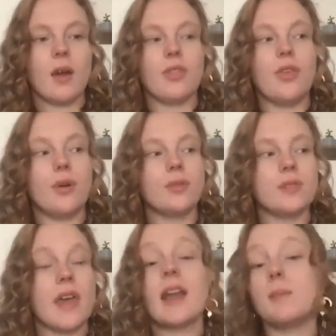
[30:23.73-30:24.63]
Though
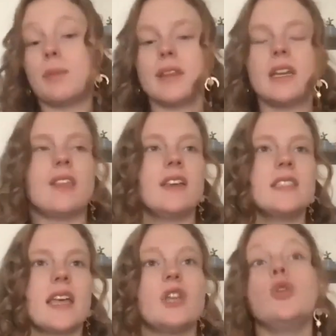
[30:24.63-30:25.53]
that ability, things
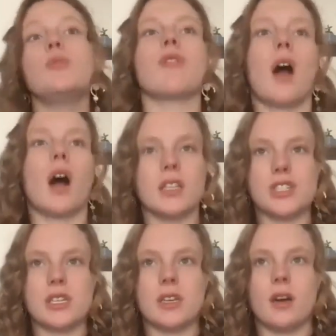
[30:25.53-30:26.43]
like
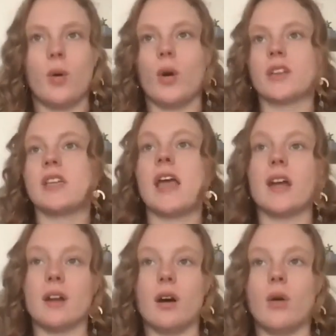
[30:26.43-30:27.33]
numerology or
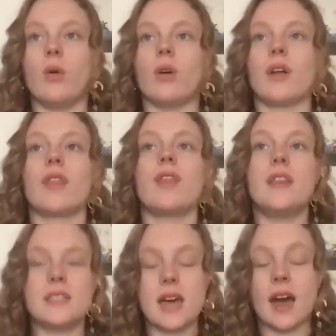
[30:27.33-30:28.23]
tarot or
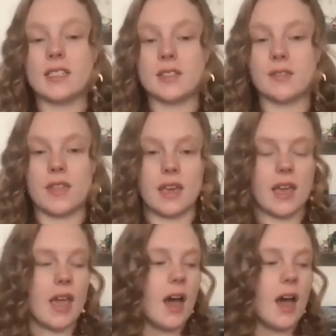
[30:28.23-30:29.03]
this kind of thing,